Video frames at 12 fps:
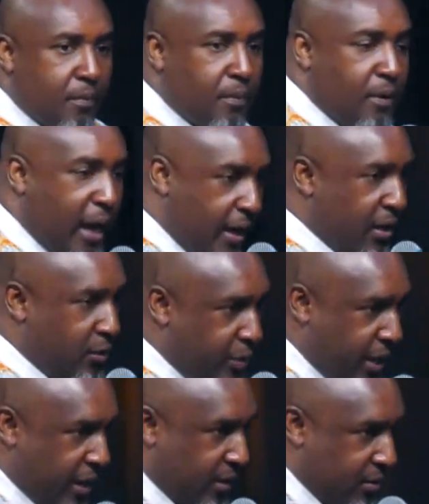
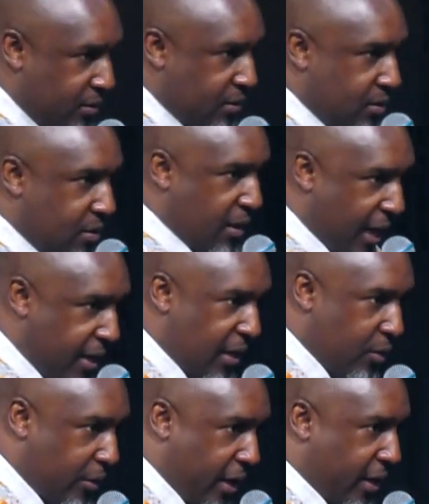Hallelujah.
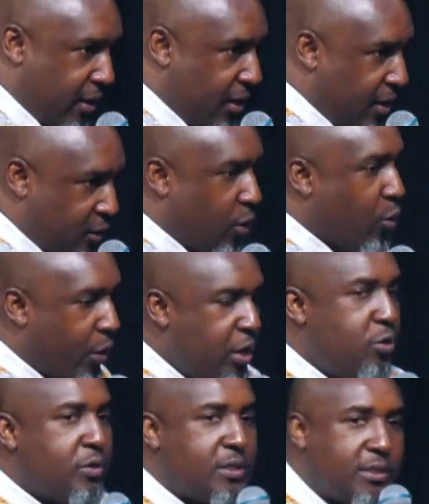Hallelujah. So when
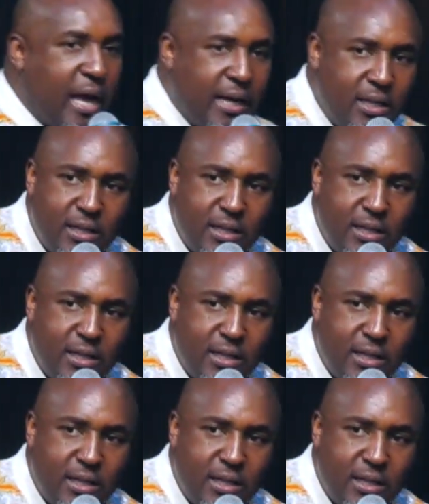you study the